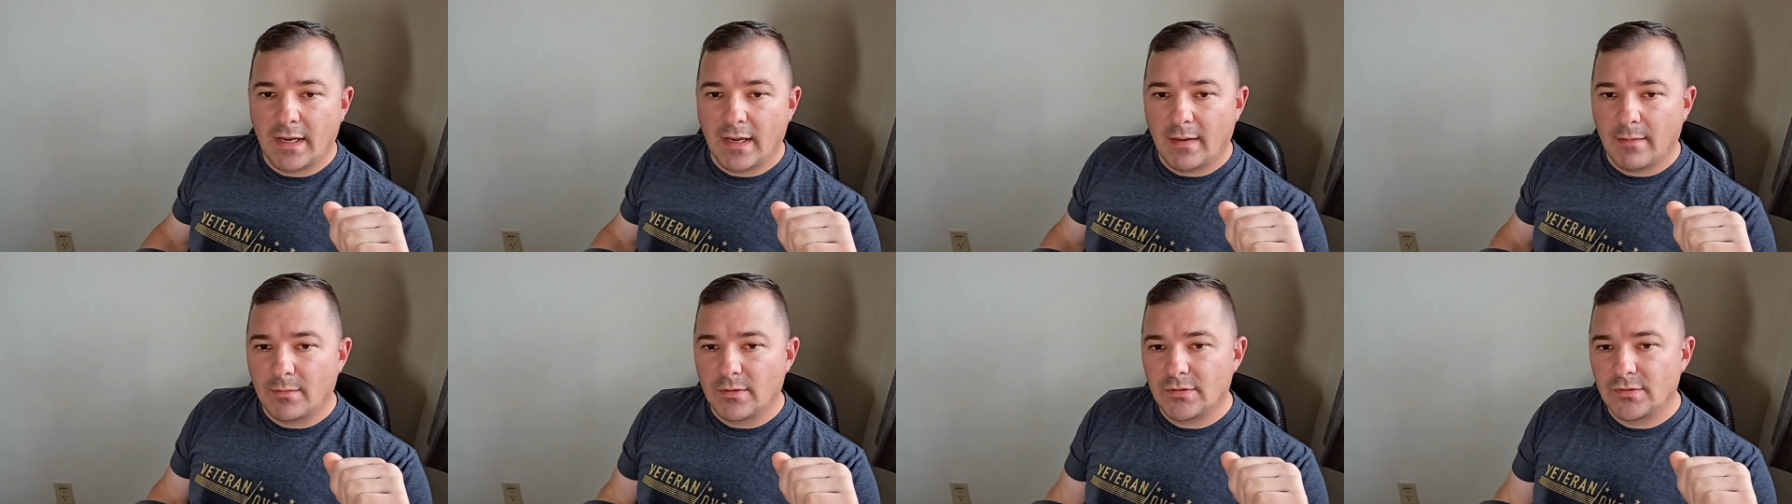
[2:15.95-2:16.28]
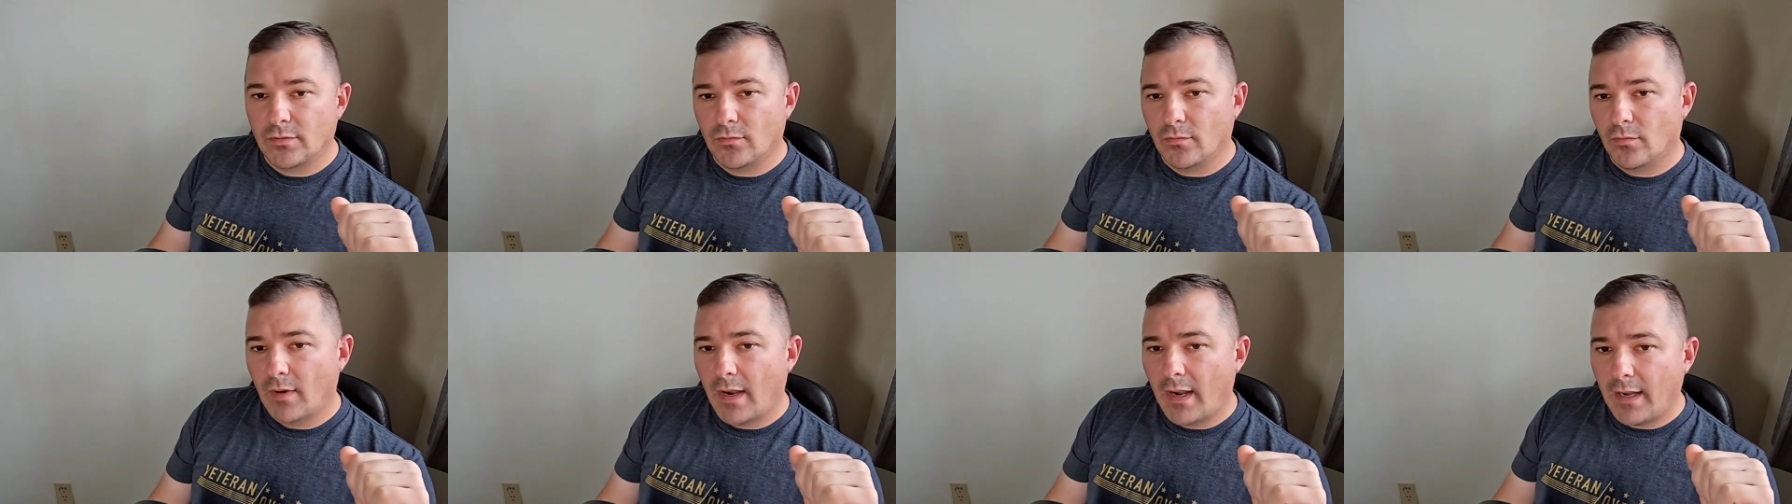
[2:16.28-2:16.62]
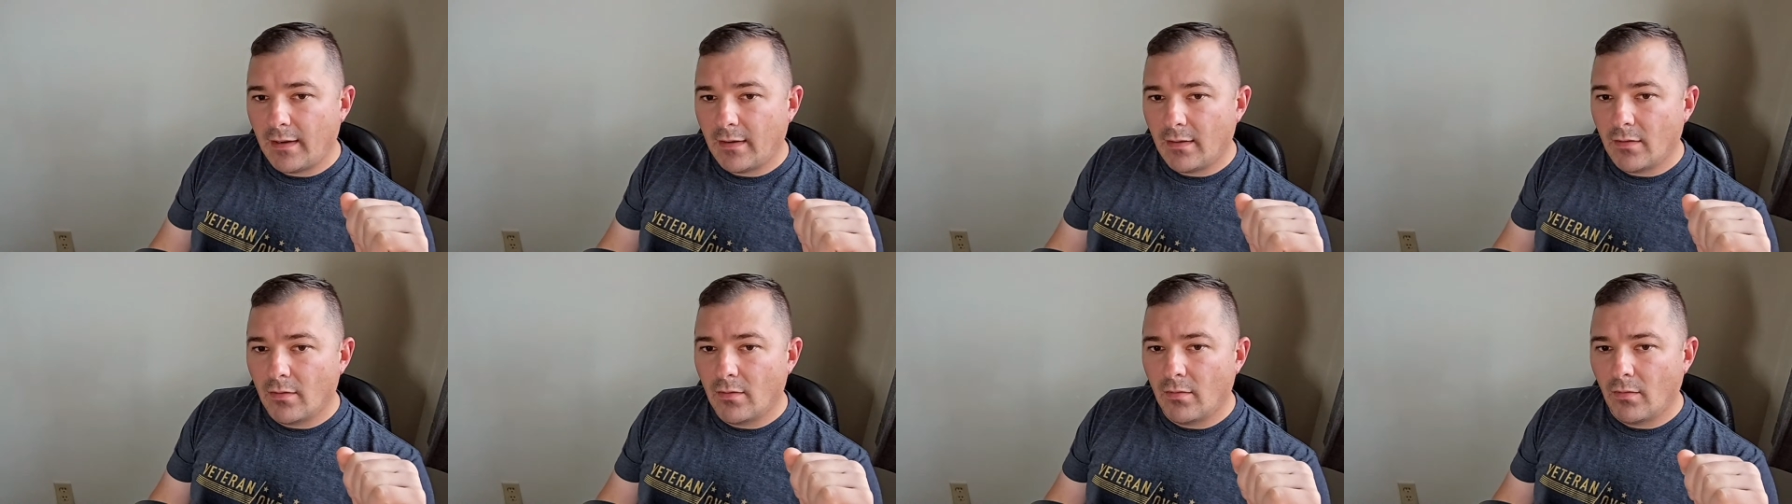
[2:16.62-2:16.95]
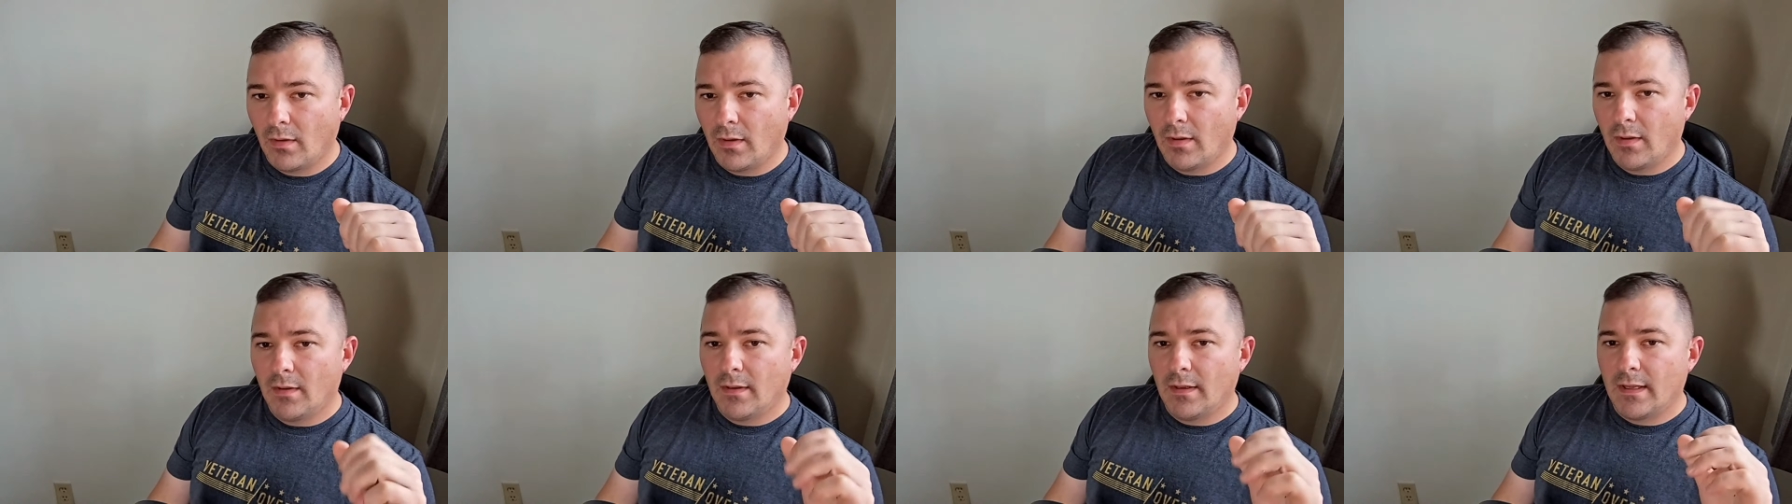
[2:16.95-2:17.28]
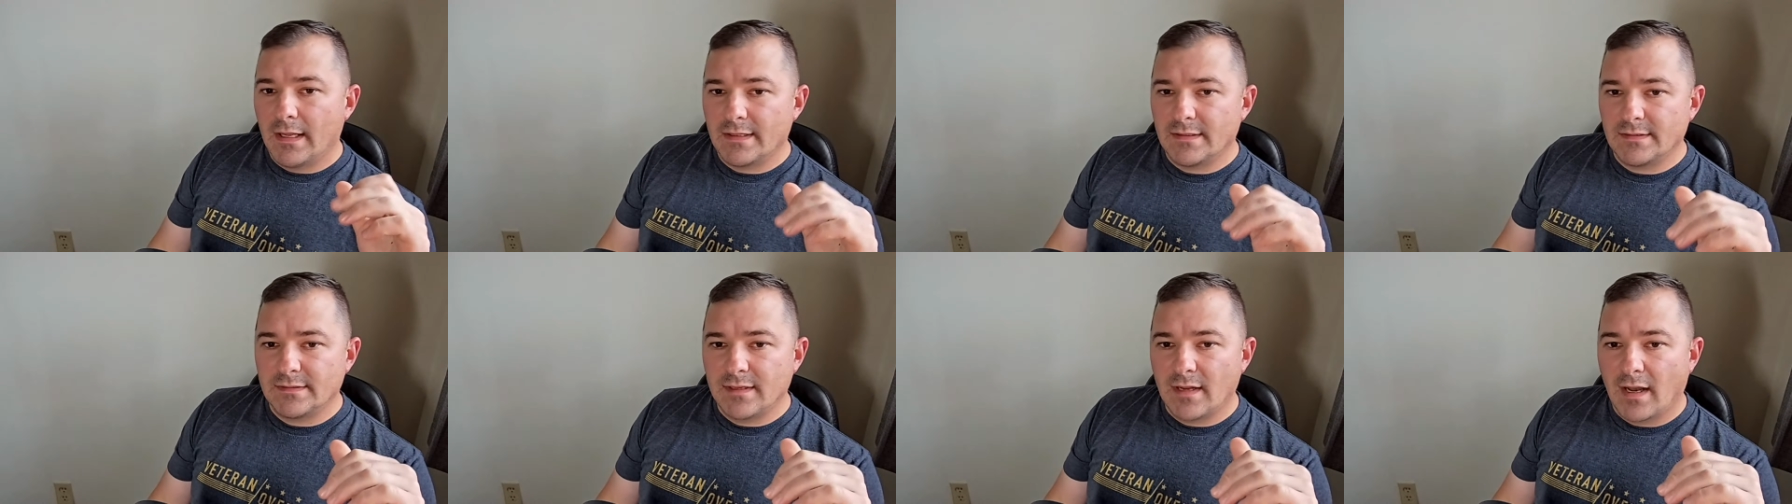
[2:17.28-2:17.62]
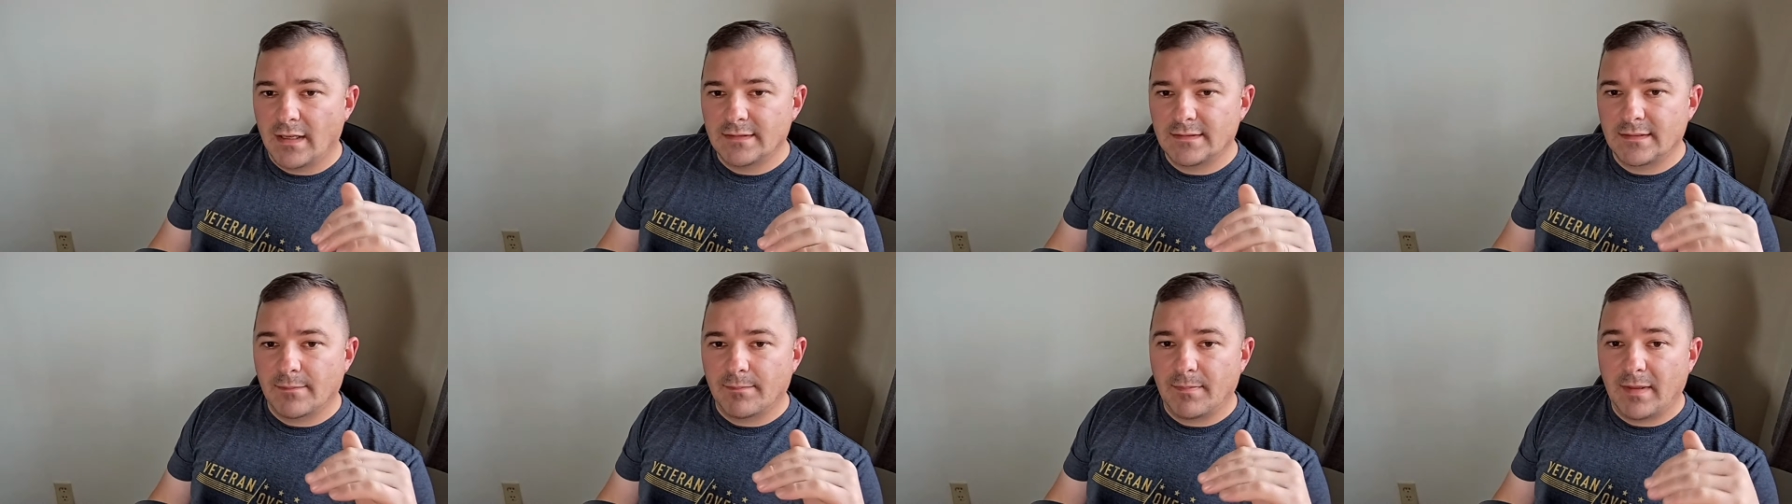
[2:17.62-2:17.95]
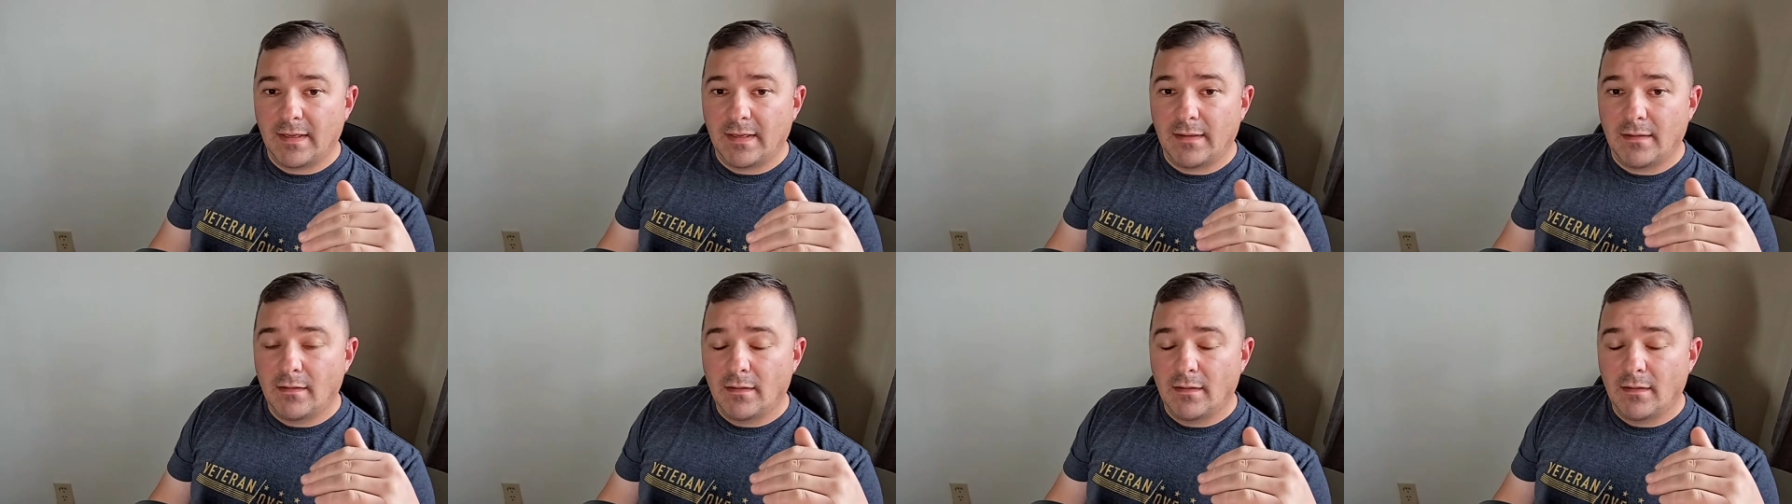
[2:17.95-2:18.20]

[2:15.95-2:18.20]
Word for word: amateur radio is not something